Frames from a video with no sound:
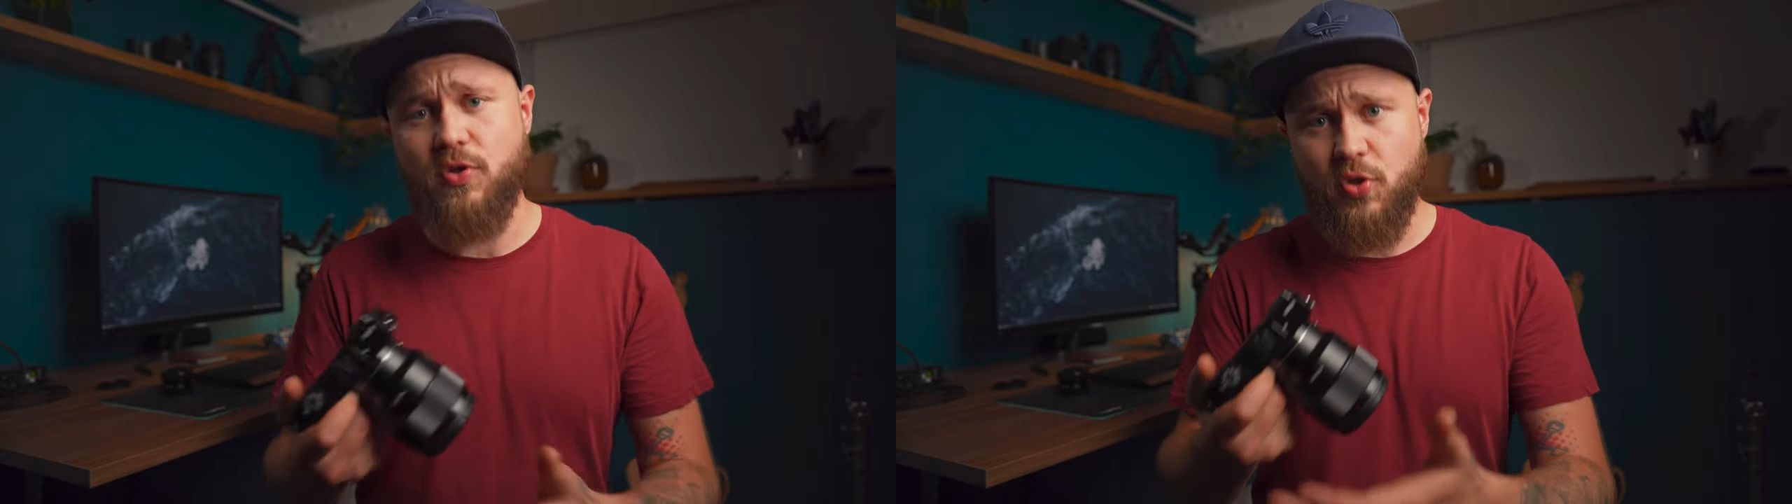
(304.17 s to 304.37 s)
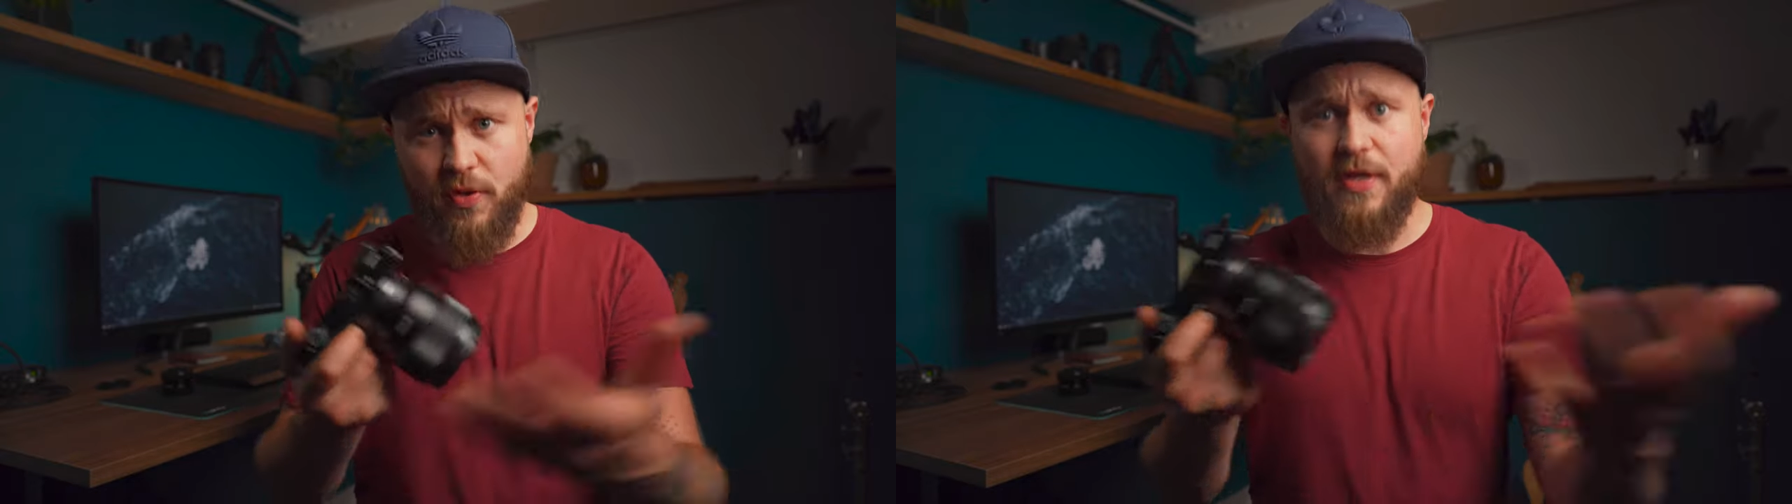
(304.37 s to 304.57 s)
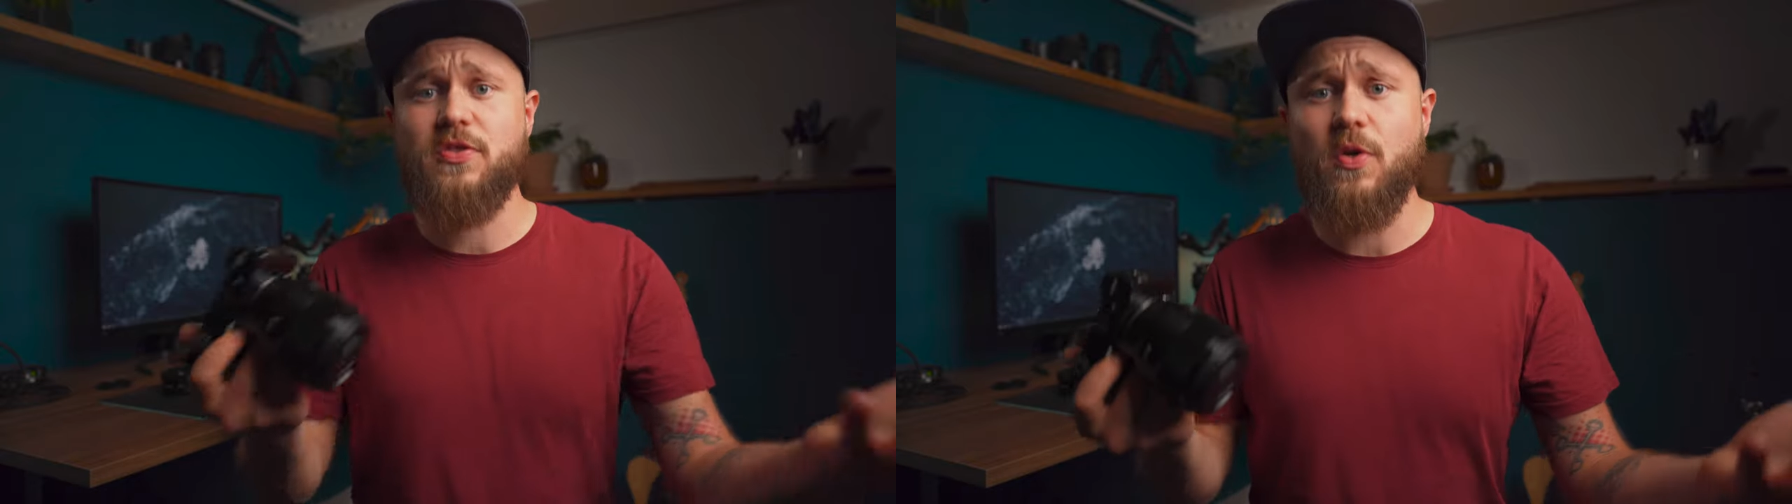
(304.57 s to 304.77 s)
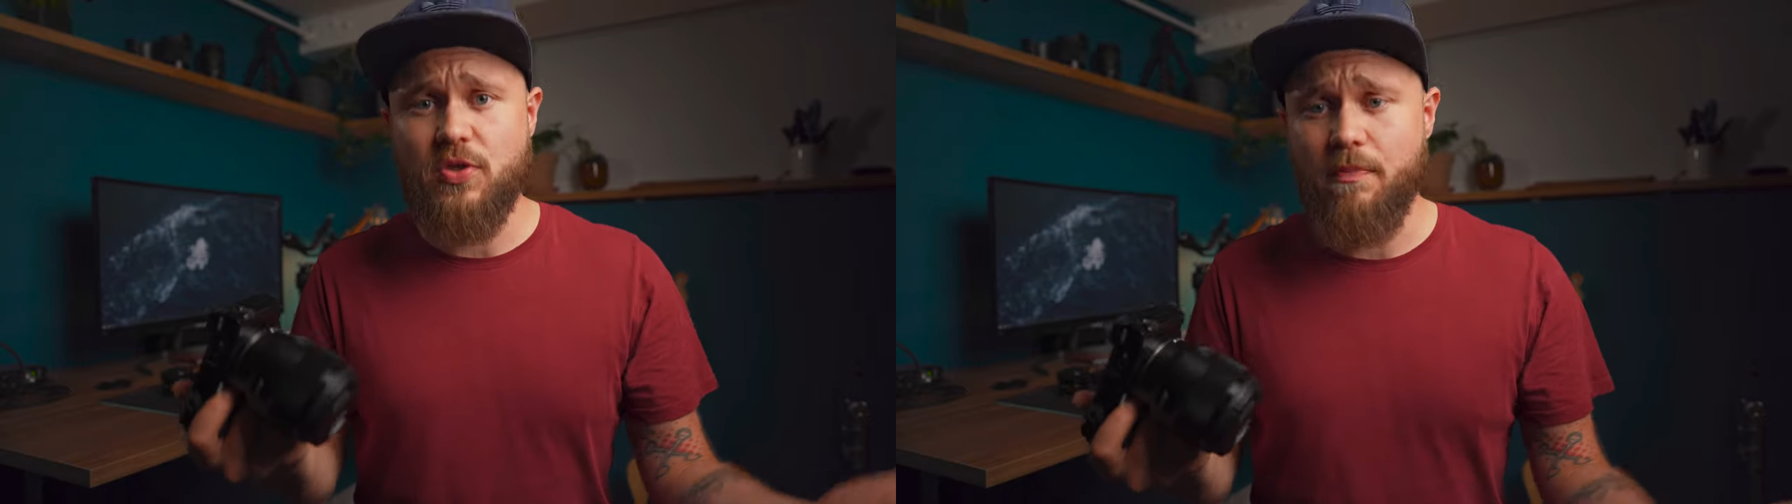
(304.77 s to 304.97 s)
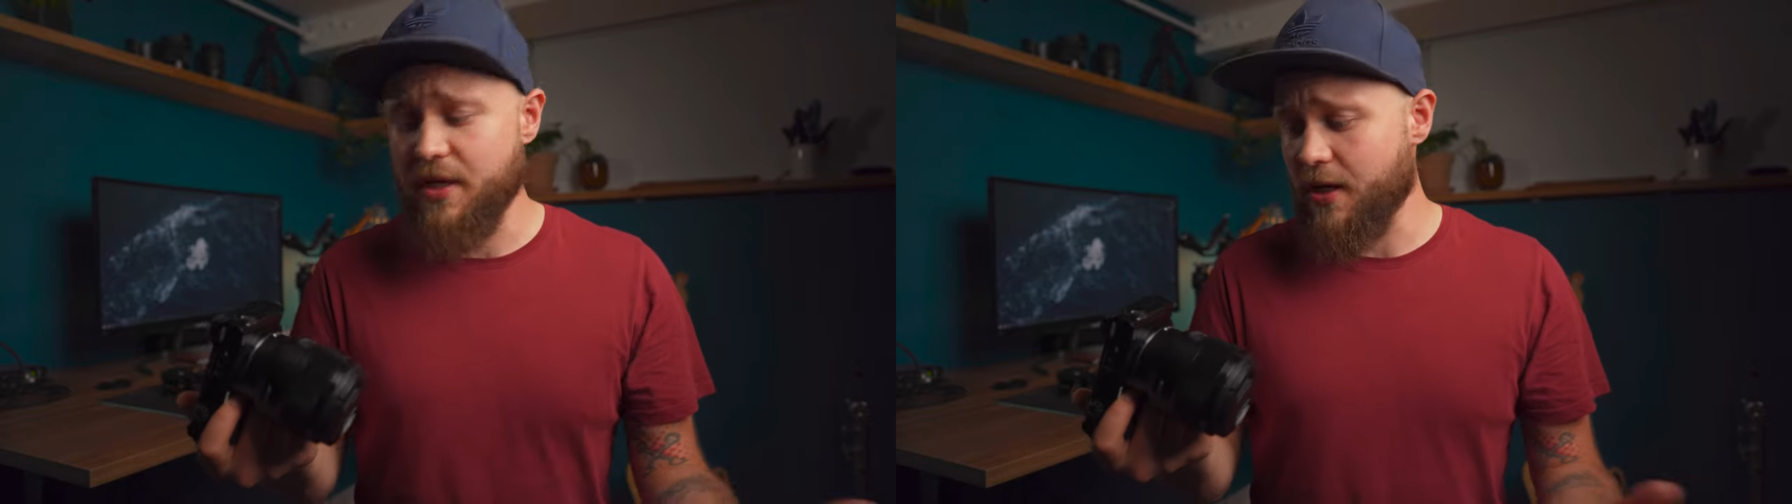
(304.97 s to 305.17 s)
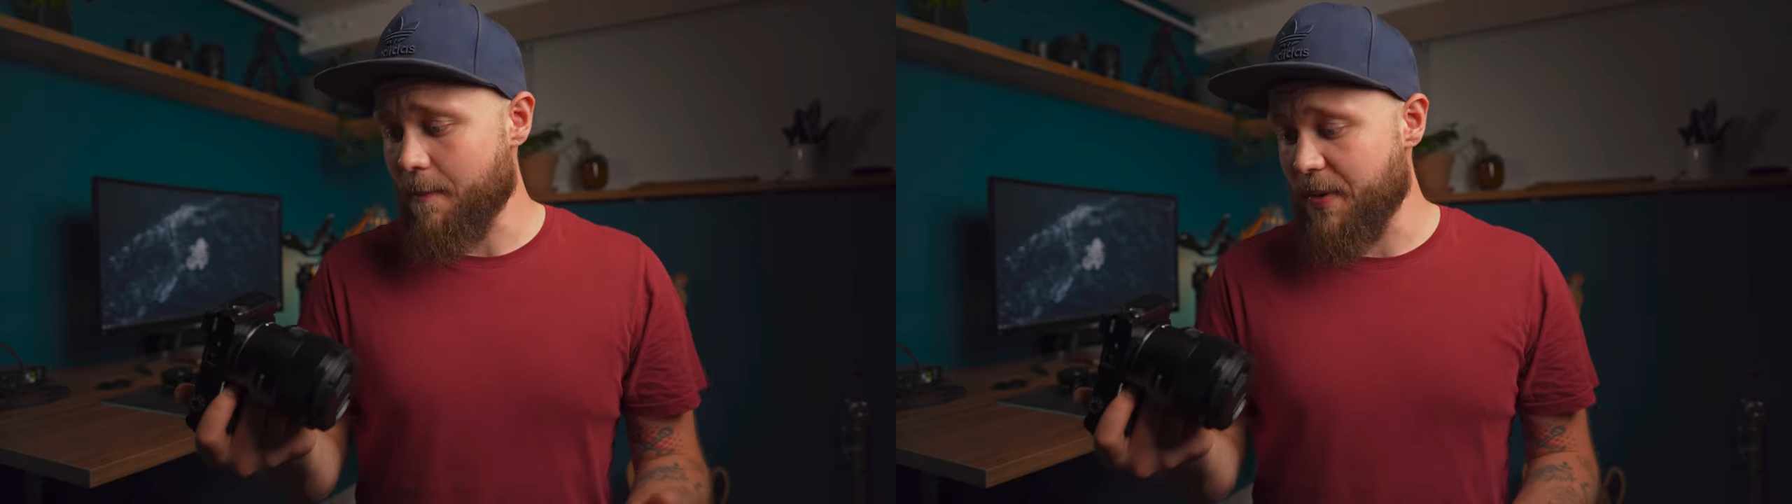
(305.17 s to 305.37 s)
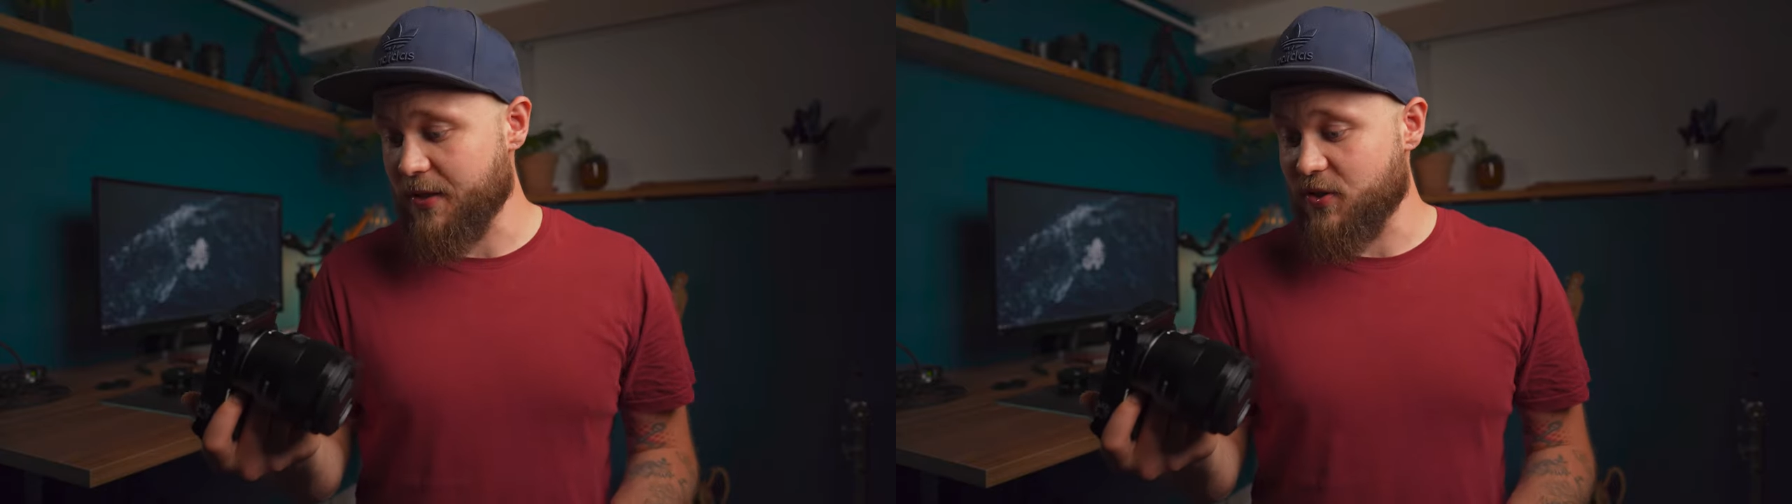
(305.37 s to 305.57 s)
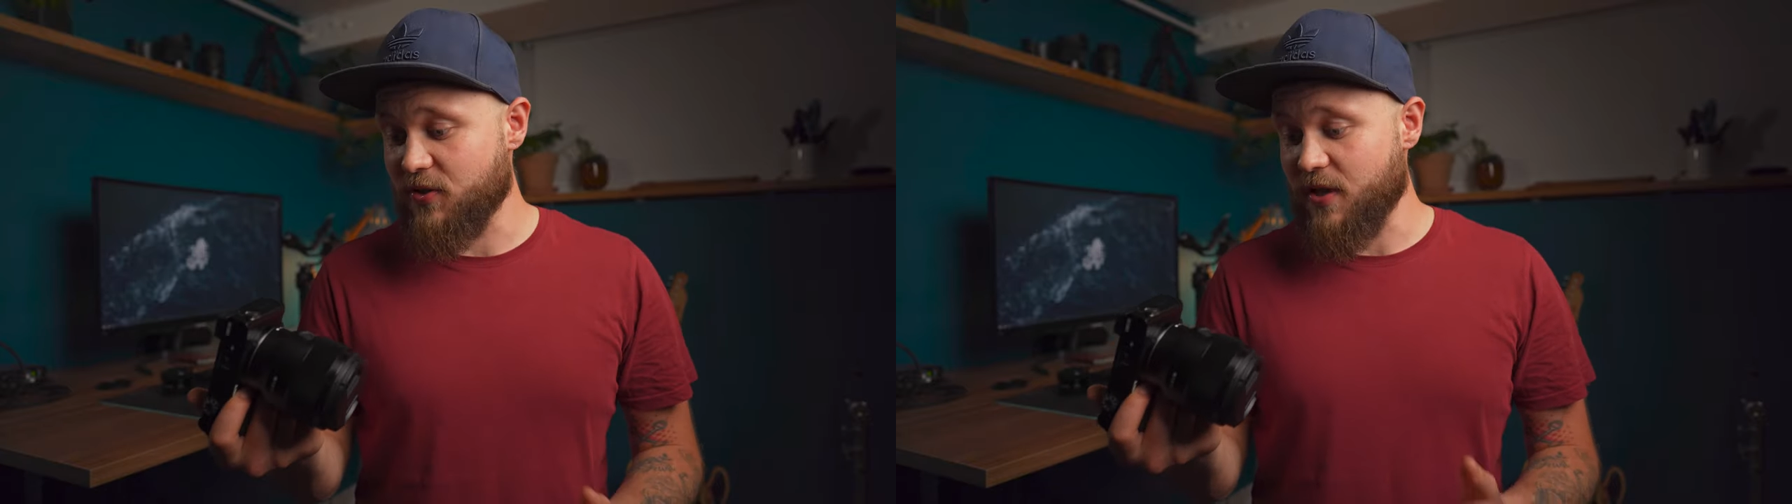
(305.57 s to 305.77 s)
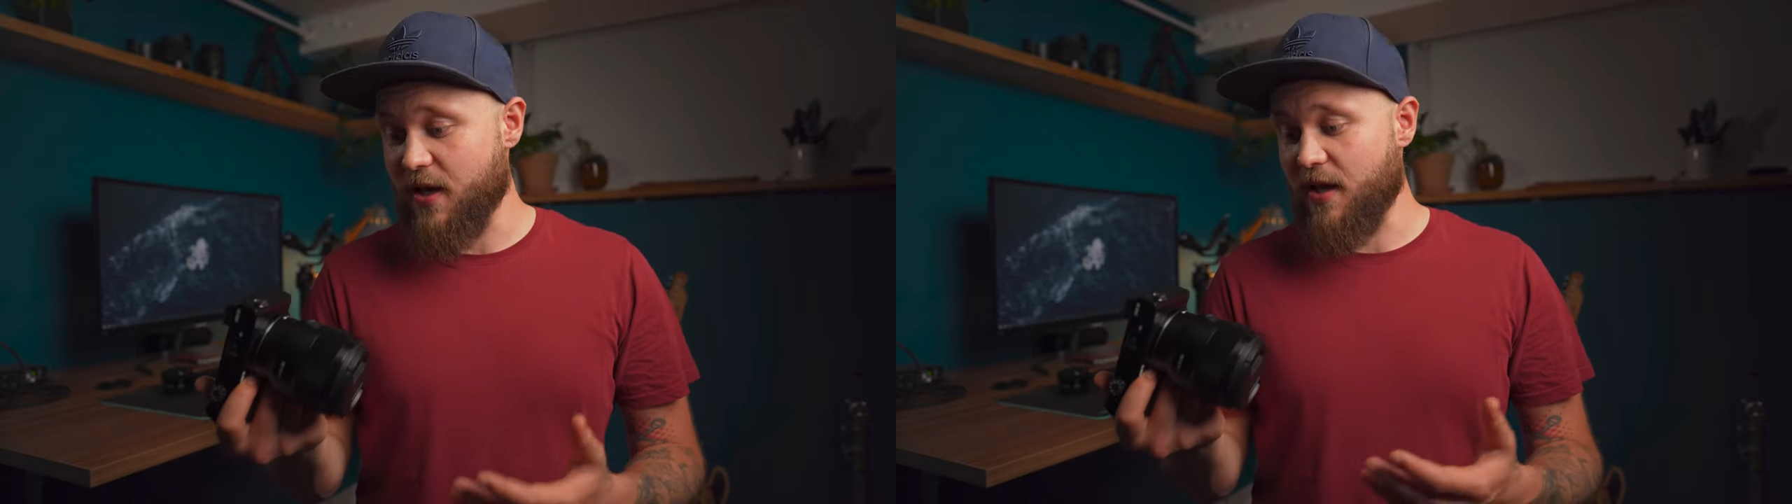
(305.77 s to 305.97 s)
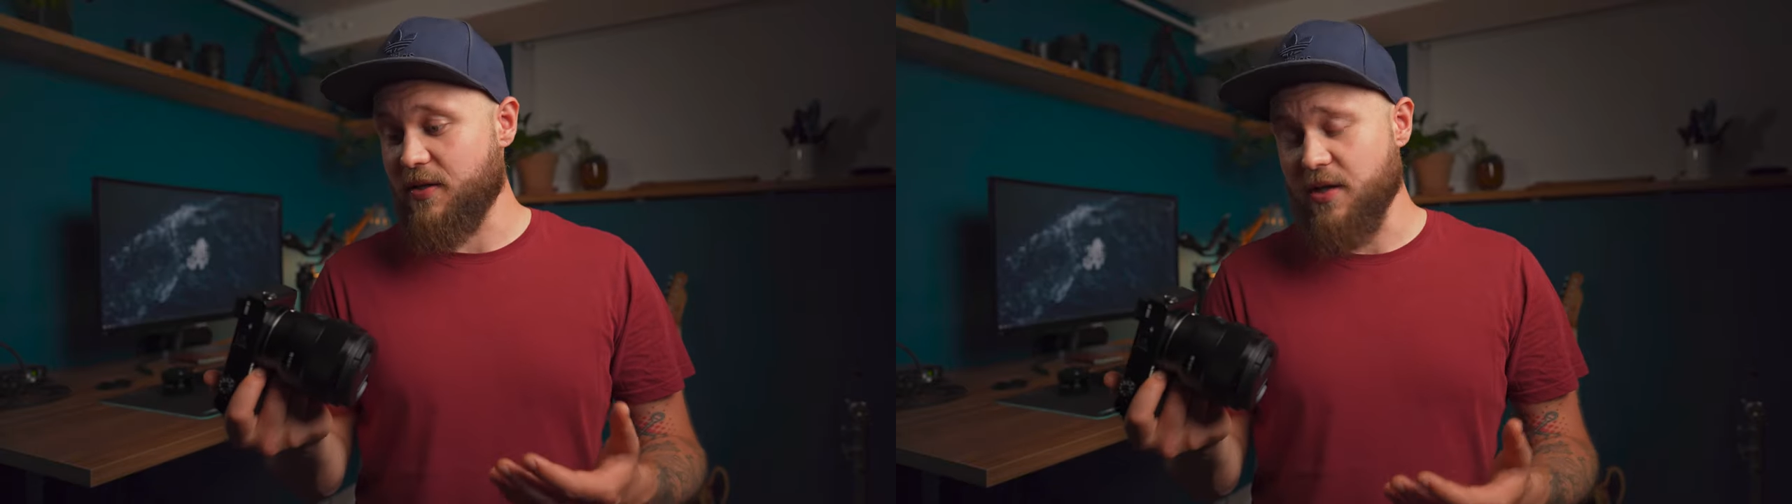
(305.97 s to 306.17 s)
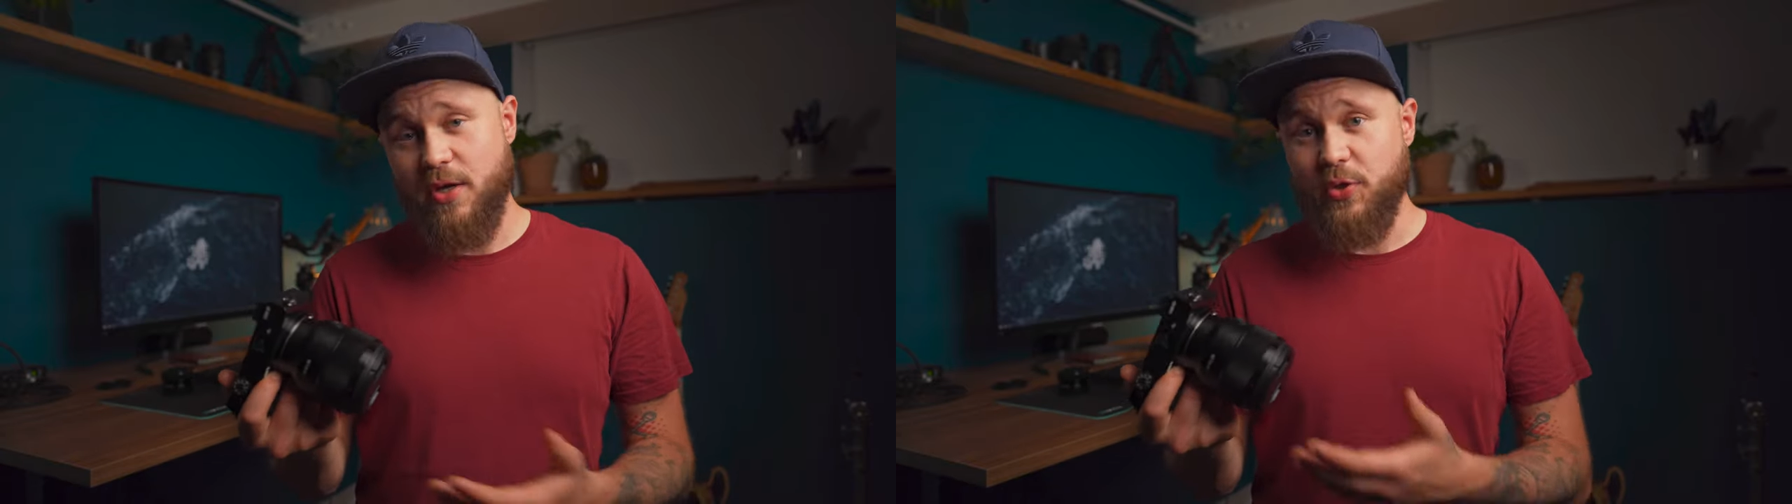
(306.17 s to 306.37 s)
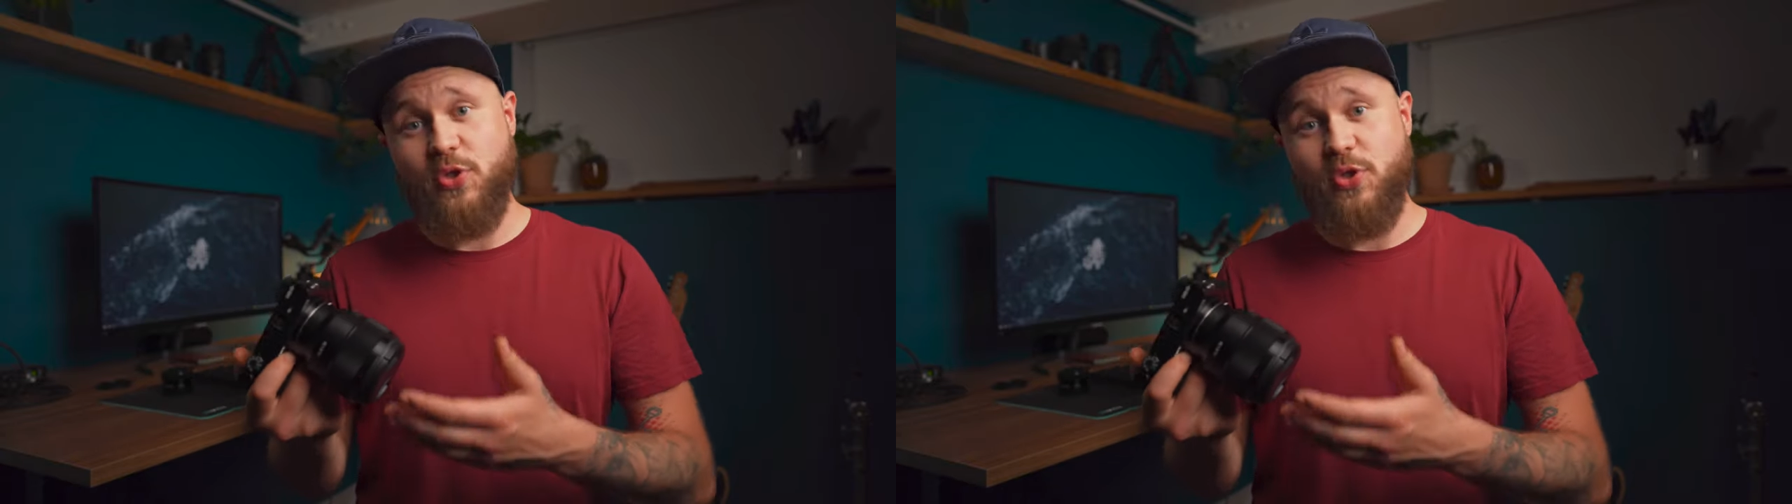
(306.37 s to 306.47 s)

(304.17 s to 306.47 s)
do their social media pictures and